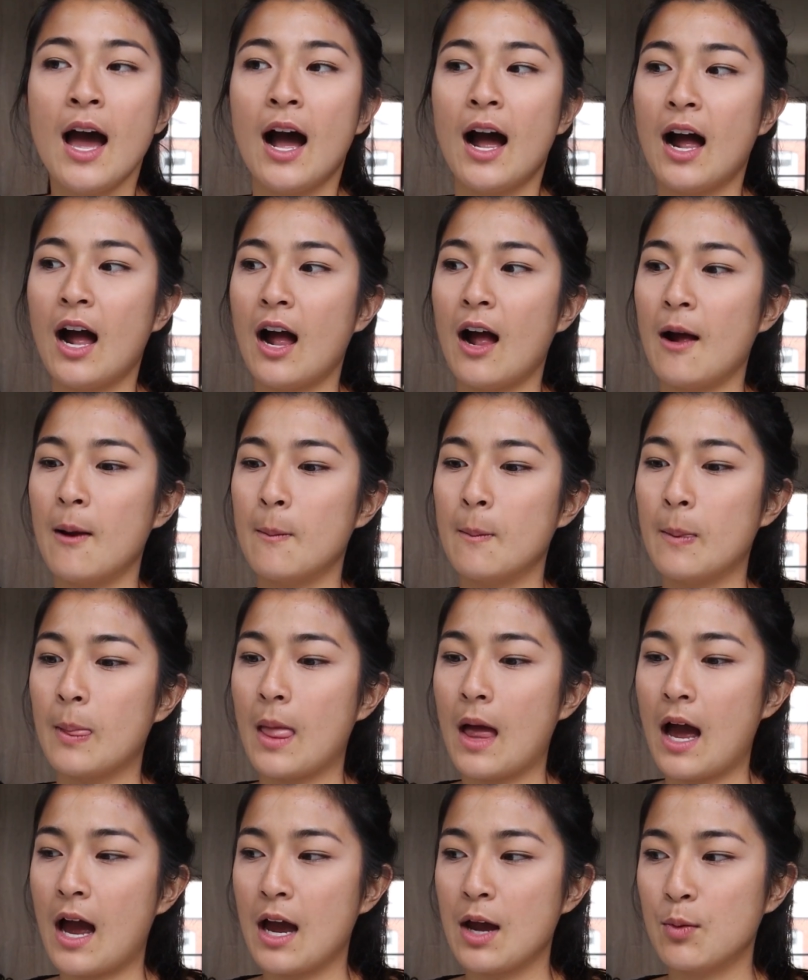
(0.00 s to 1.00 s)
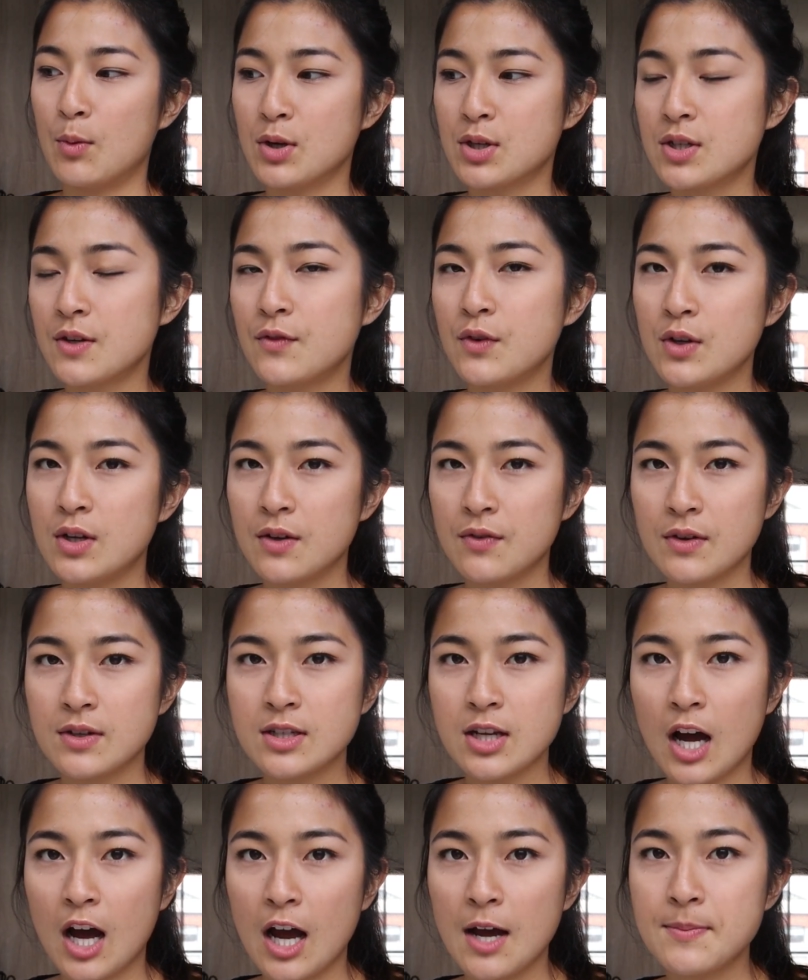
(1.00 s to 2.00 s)
I watched a few different
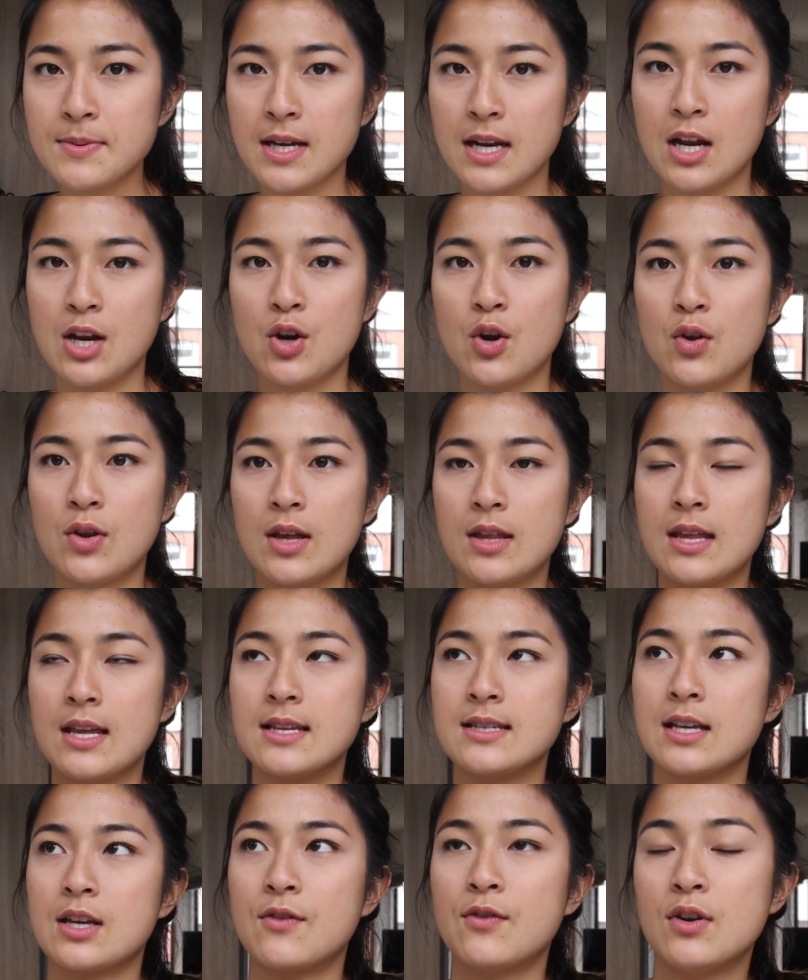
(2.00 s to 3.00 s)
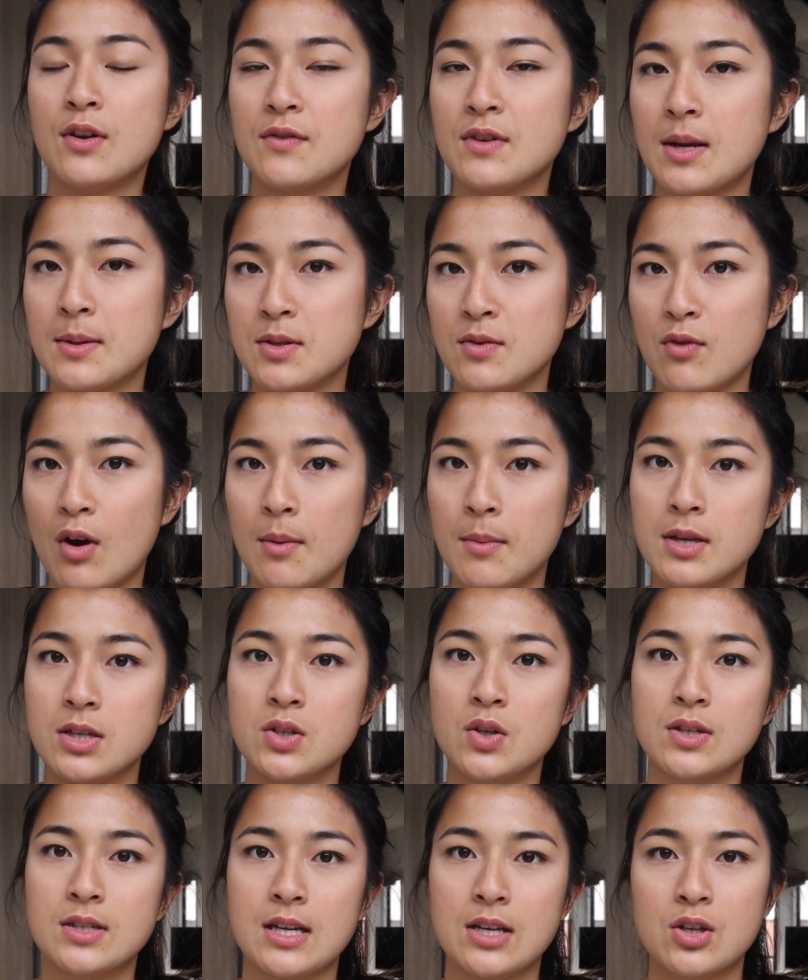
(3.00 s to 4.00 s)
types and I know that there's like a few different types of ramen.
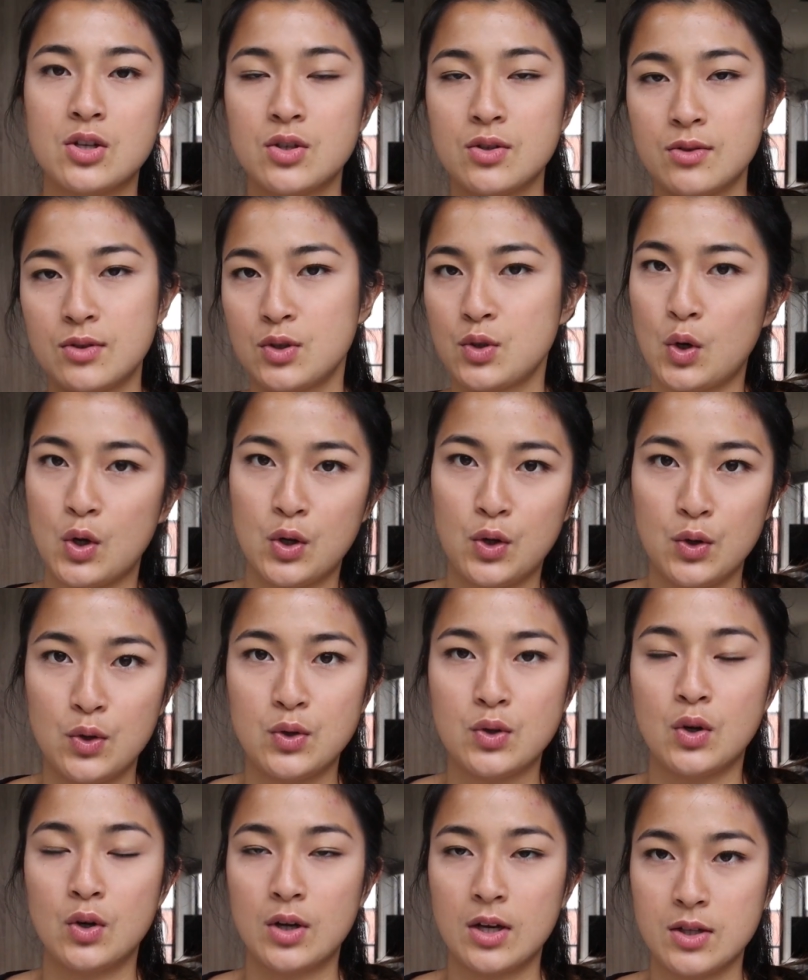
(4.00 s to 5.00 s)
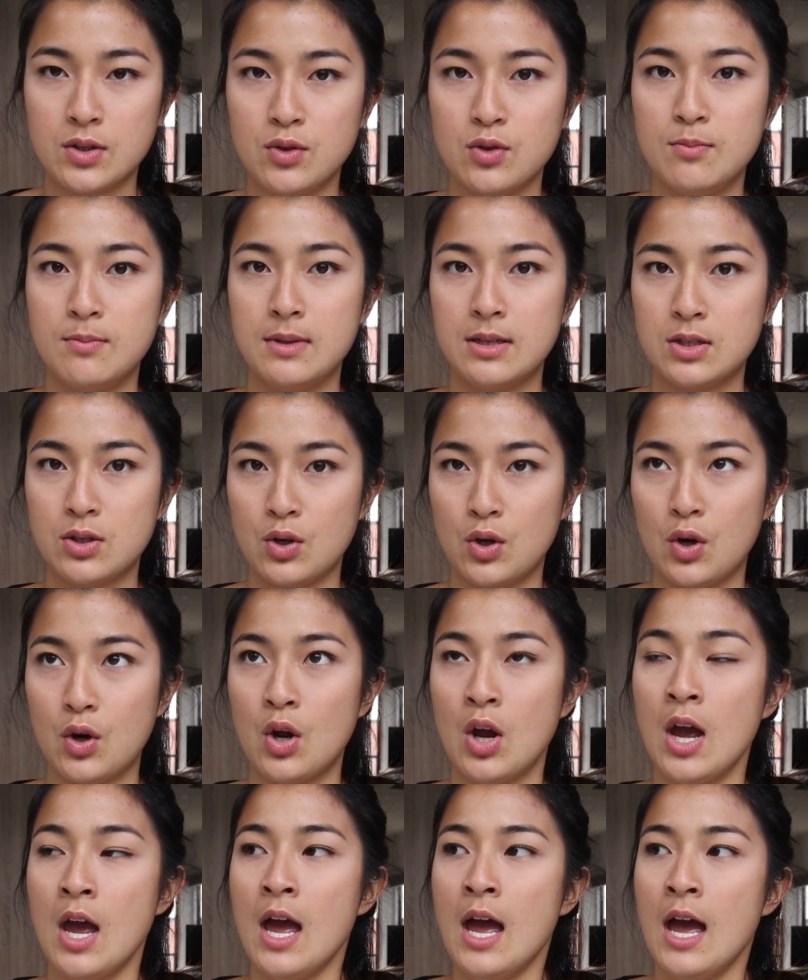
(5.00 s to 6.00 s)
So there's like shoyu, tonkatsu,
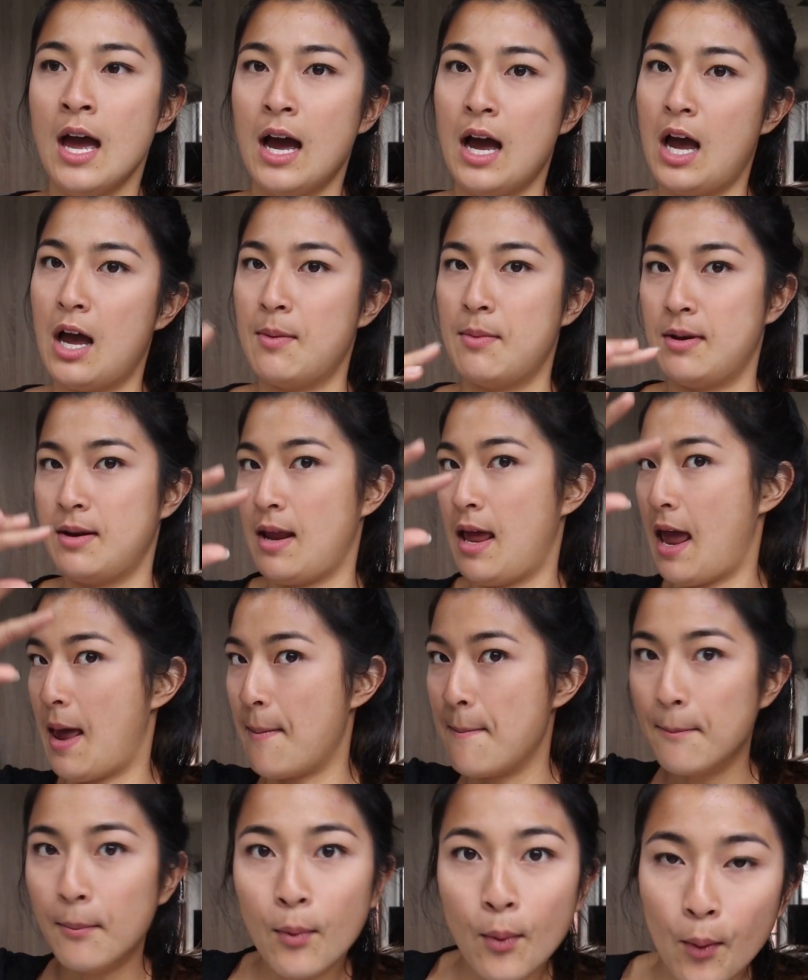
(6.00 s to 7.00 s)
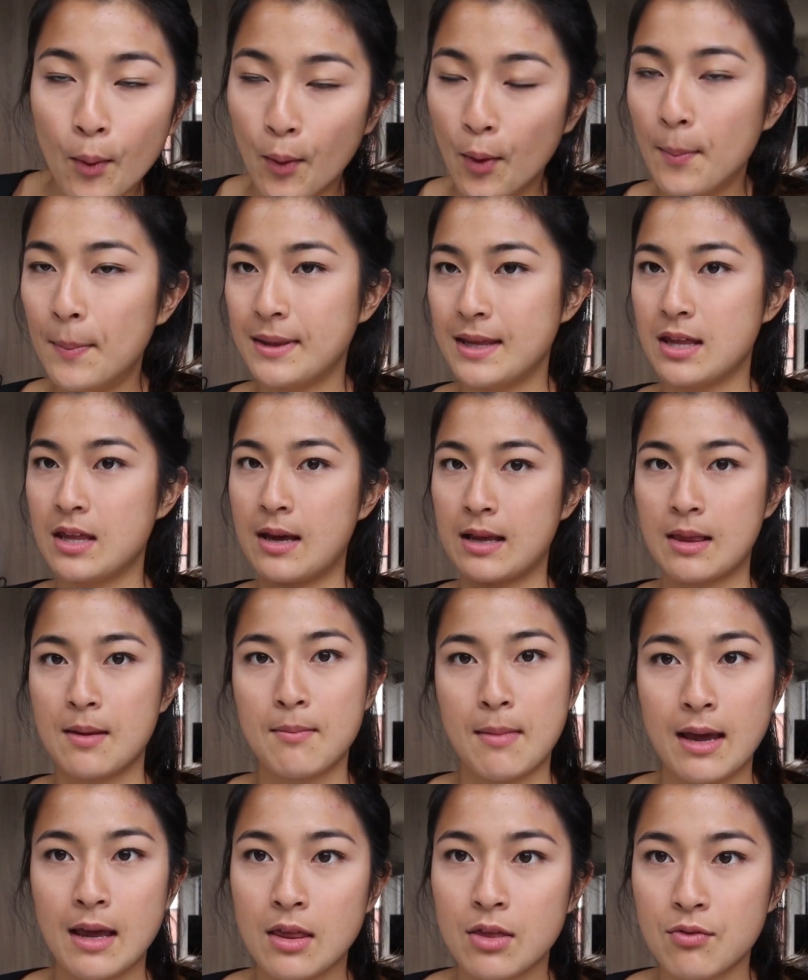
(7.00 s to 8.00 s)
miso, and more, but they're like the
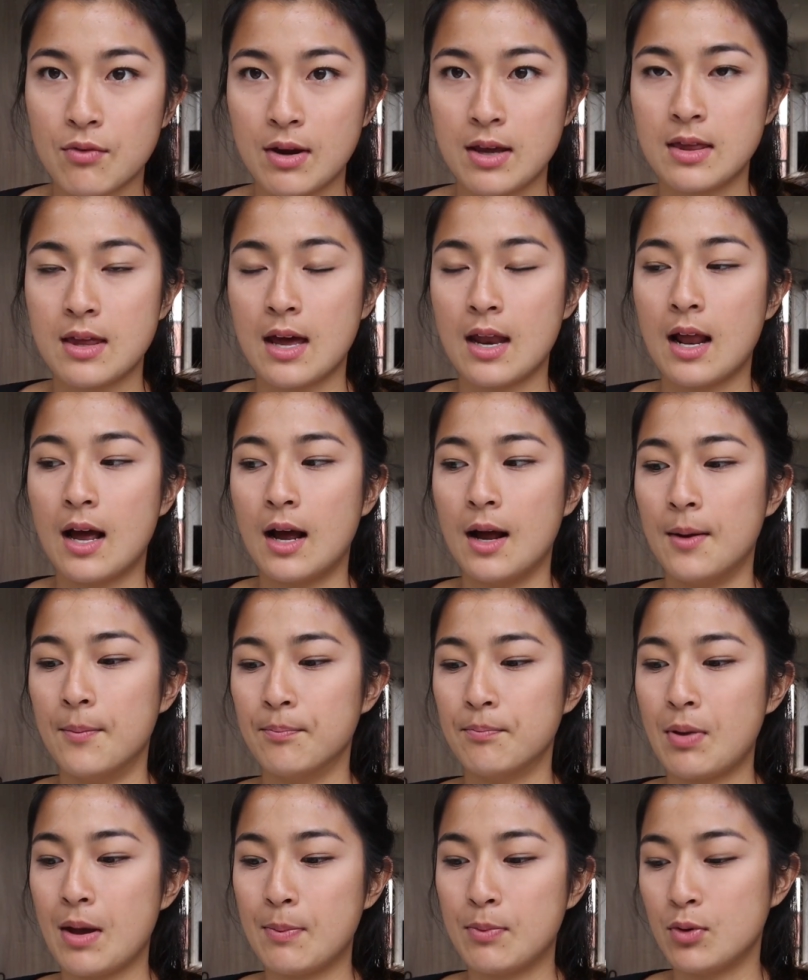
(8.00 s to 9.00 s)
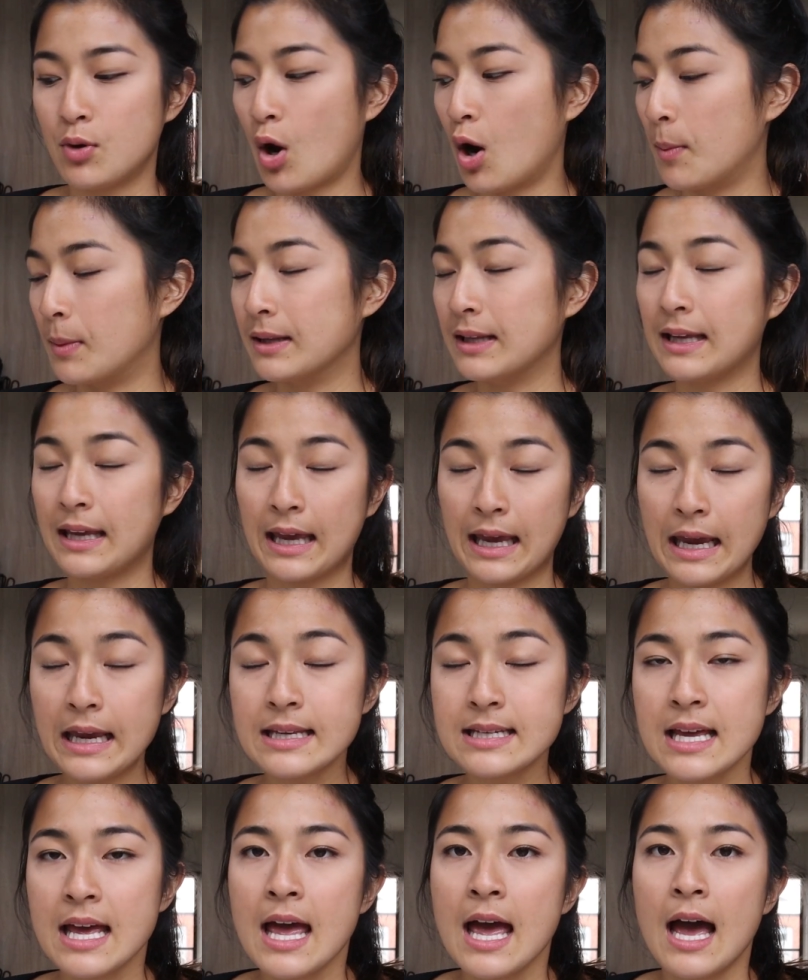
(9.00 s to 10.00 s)
main three that people commonly
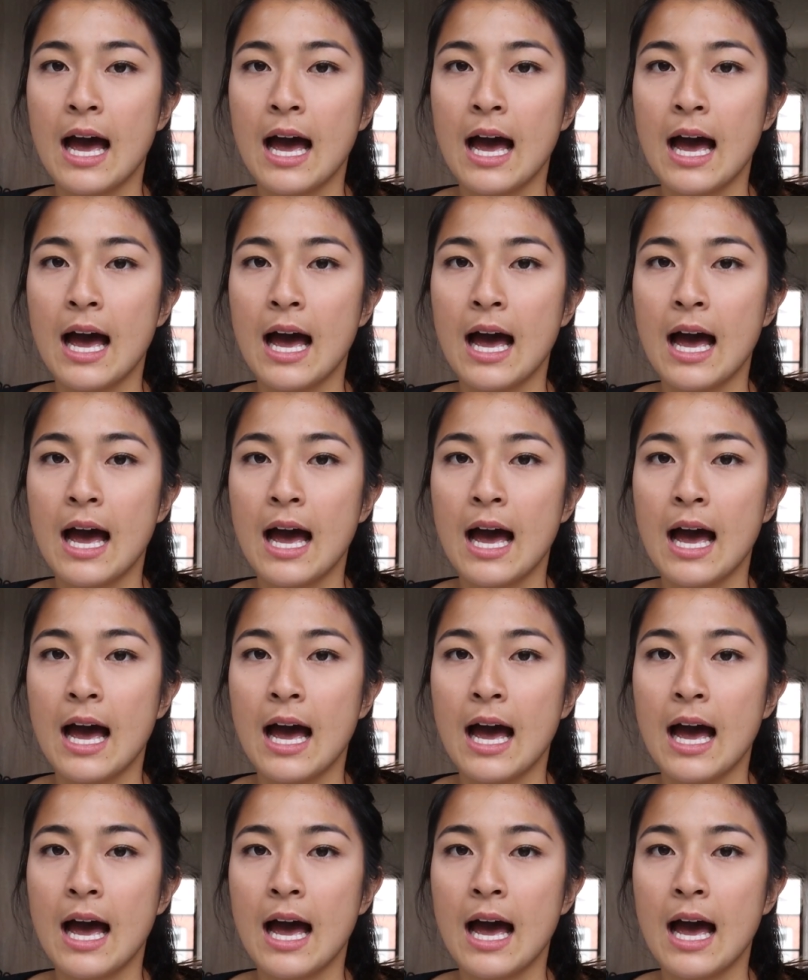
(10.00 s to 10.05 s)
eat.